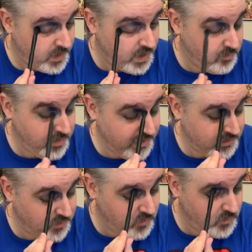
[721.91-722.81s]
And I
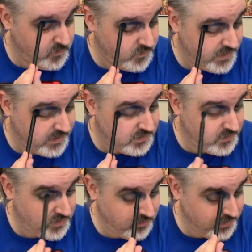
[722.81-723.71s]
might go over that. You
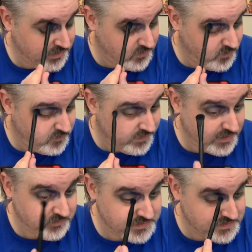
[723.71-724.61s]
know, I might go over
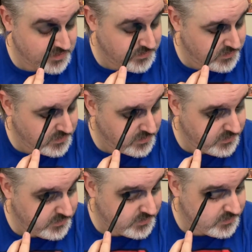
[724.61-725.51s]
that with some of the
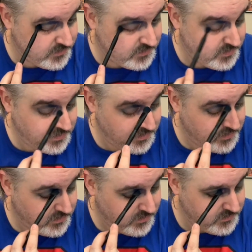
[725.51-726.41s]
other
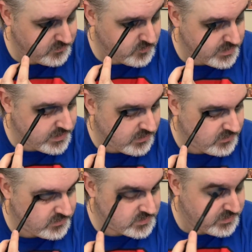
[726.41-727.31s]
as well.
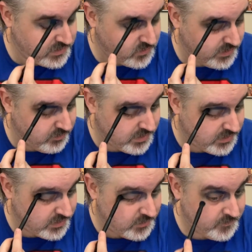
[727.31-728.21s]
Some of the cream
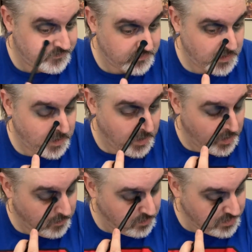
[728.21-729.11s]
color,
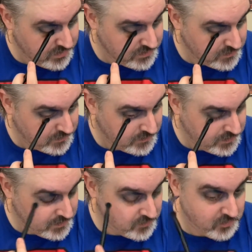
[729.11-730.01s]
blend it a
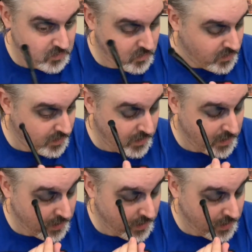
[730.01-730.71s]
little more.